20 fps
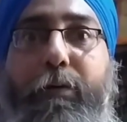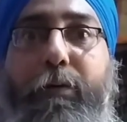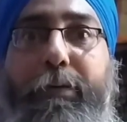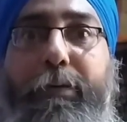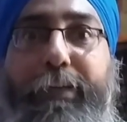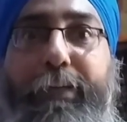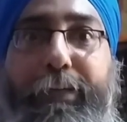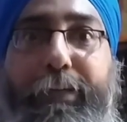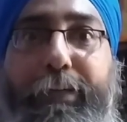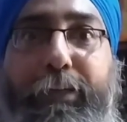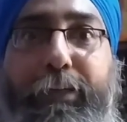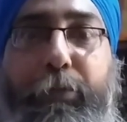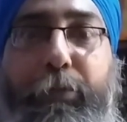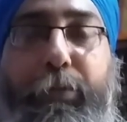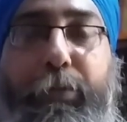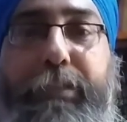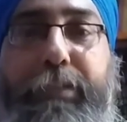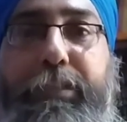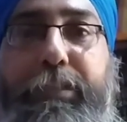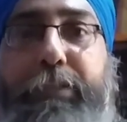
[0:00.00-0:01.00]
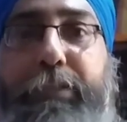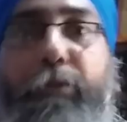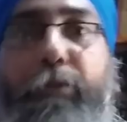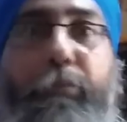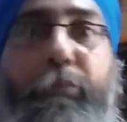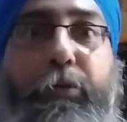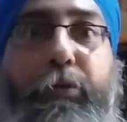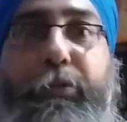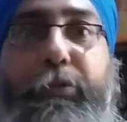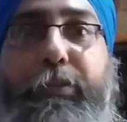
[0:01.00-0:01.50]
cradle, you can say, of
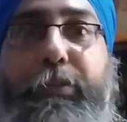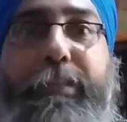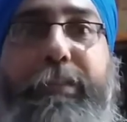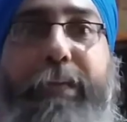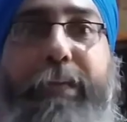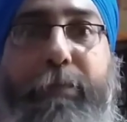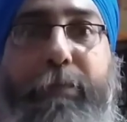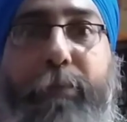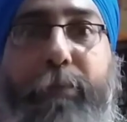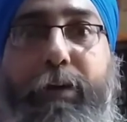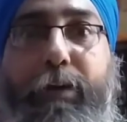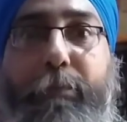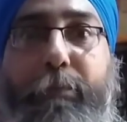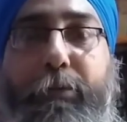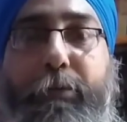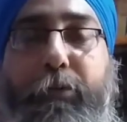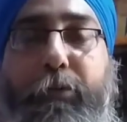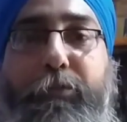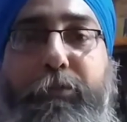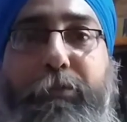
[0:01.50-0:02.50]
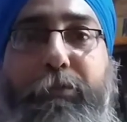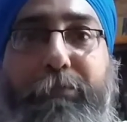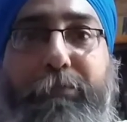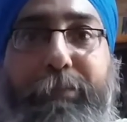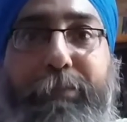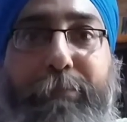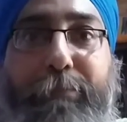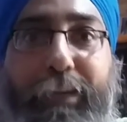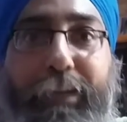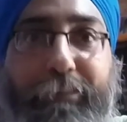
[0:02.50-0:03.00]
producing that part because of the
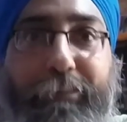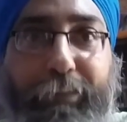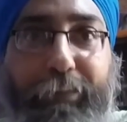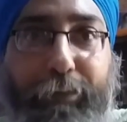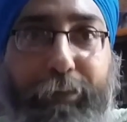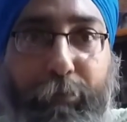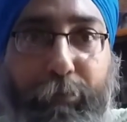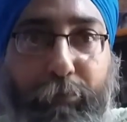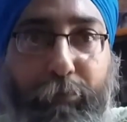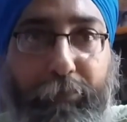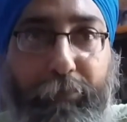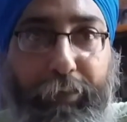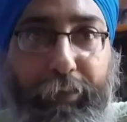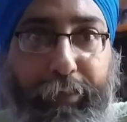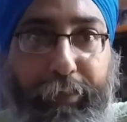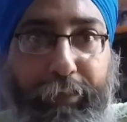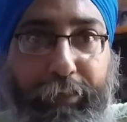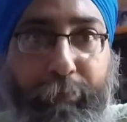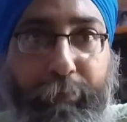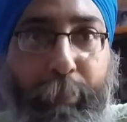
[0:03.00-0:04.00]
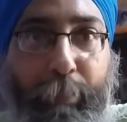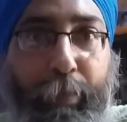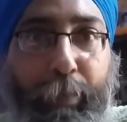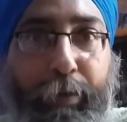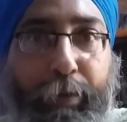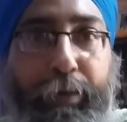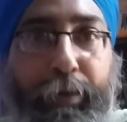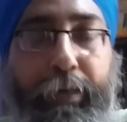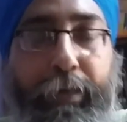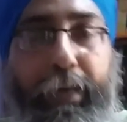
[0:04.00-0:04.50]
malafic Karmaa of India.
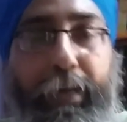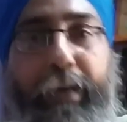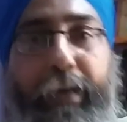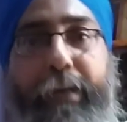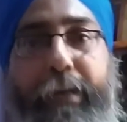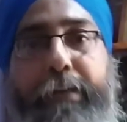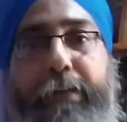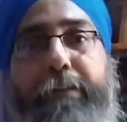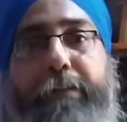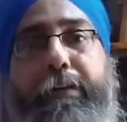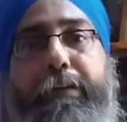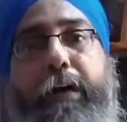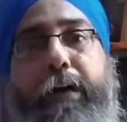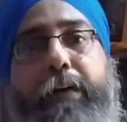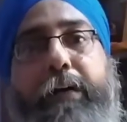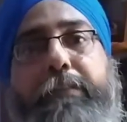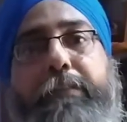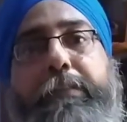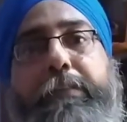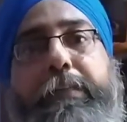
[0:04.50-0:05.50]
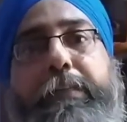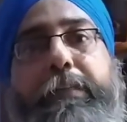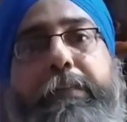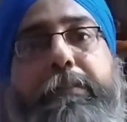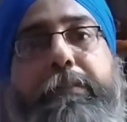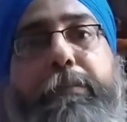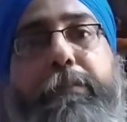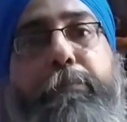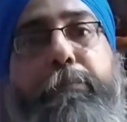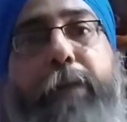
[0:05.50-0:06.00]
And I
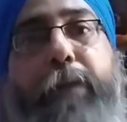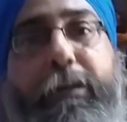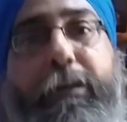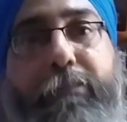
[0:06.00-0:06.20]
think the black